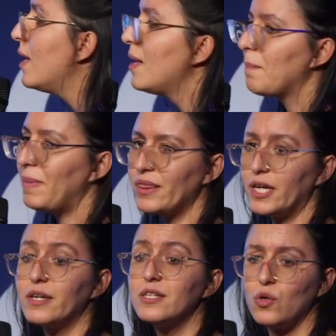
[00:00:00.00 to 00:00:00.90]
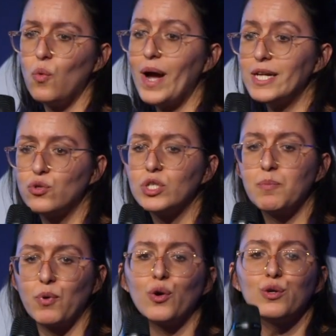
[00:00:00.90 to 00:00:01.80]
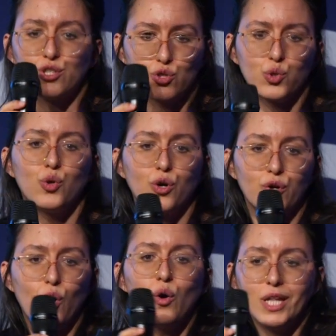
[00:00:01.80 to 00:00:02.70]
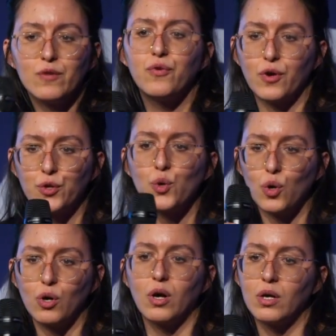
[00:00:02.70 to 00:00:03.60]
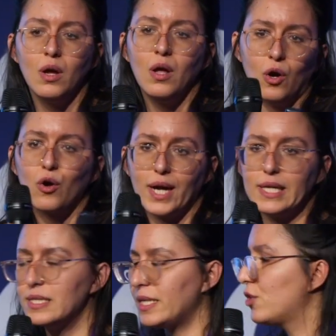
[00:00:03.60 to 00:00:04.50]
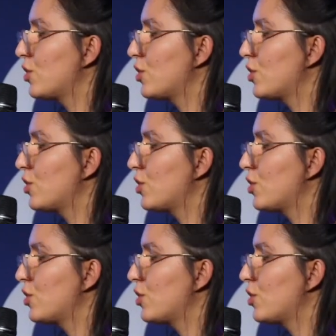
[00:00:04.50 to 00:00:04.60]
But there is a way to deploy a store only for your organization